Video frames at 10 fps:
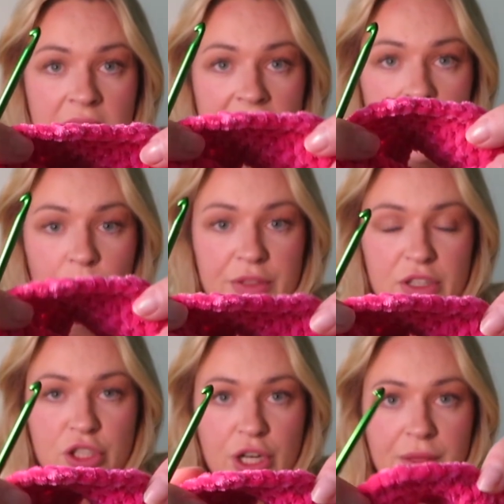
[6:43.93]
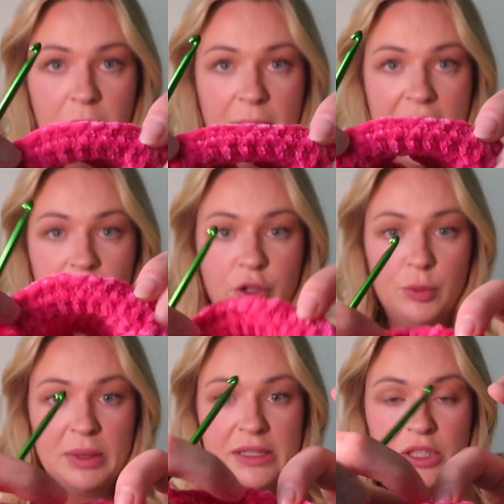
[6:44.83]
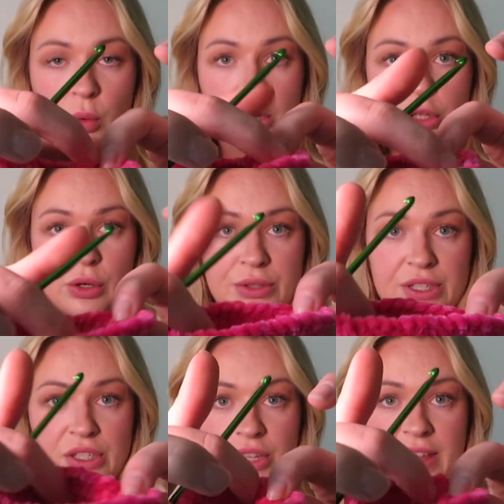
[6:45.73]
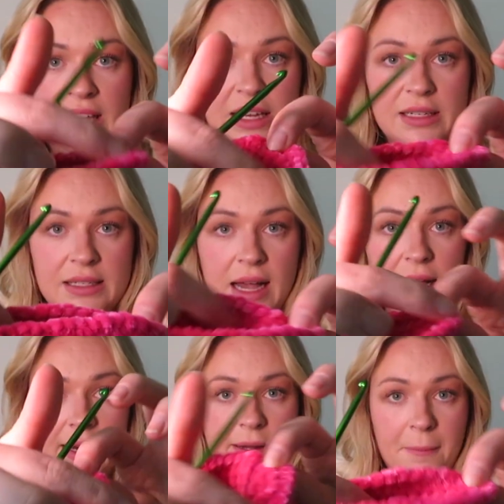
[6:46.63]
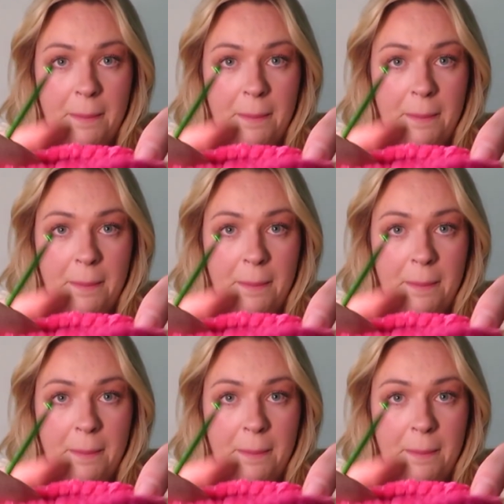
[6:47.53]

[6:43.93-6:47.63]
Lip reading: And with a shirt, the back loop is the one closest to the inside.